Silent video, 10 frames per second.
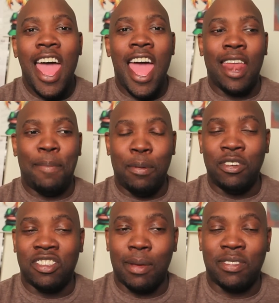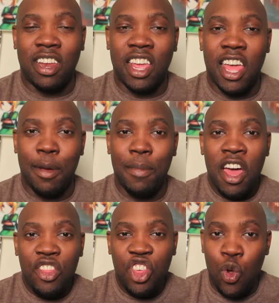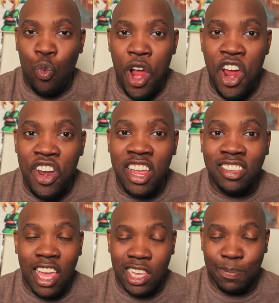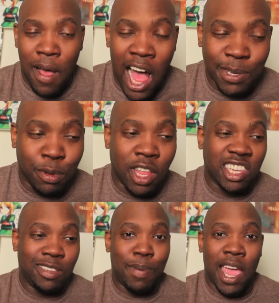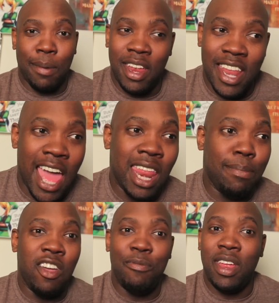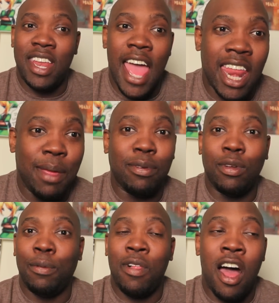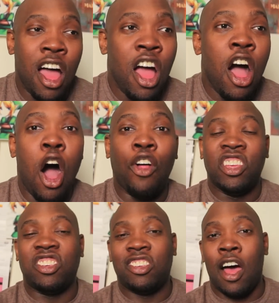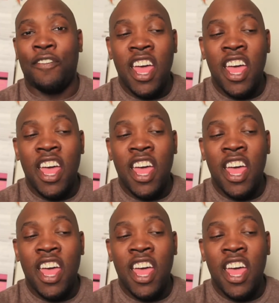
and people just kept sending him the weirdest things possible, like spank me daddy, be with me daddy, blah, blah, blah, all this stuff.